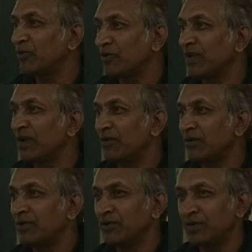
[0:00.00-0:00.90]
talking
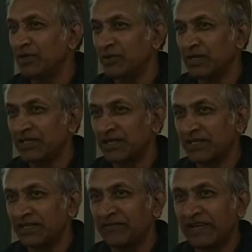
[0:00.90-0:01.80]
about your
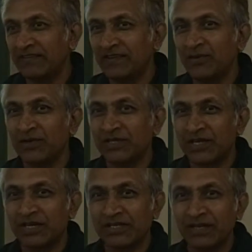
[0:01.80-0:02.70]
generation. When I say your
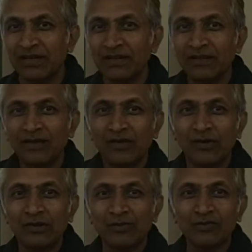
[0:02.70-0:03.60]
generation,
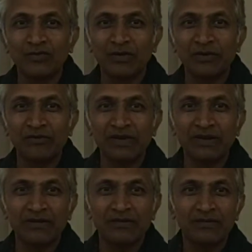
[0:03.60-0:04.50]
all those who are
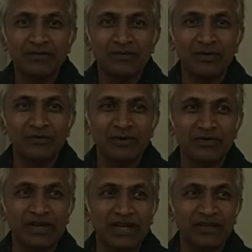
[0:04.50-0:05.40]
born
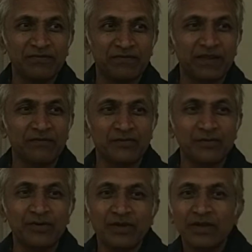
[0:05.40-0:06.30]
between 95
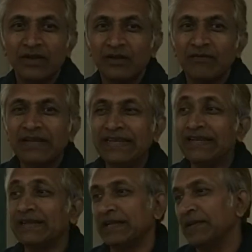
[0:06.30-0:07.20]
to
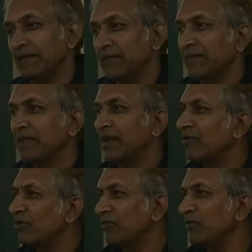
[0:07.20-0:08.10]
2010,
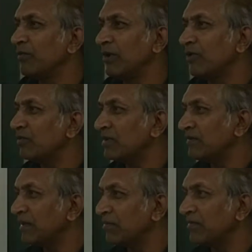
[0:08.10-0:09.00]
and all of you belong to
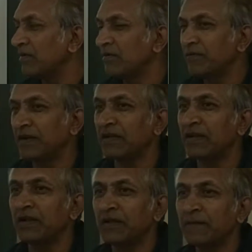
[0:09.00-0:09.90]
the same
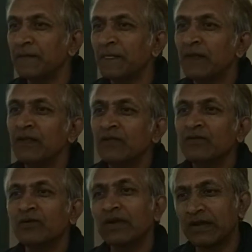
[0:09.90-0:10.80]
fraternity.
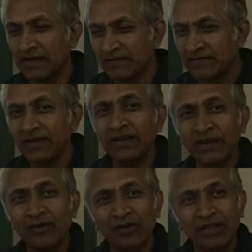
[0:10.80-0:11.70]
So,
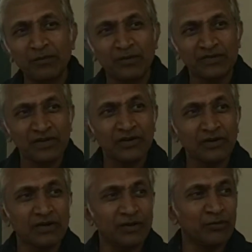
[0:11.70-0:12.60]
considering all the positive
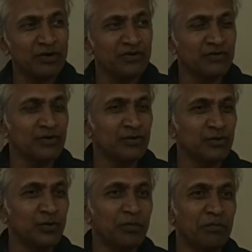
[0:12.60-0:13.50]
and negative points, you
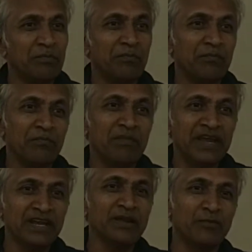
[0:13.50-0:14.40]
have to
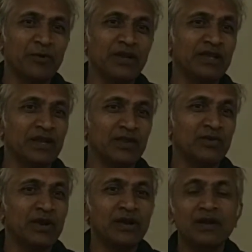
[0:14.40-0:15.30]
make it a point that
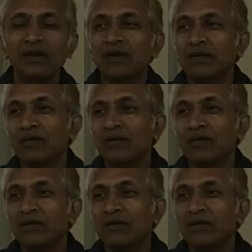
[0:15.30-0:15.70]
you are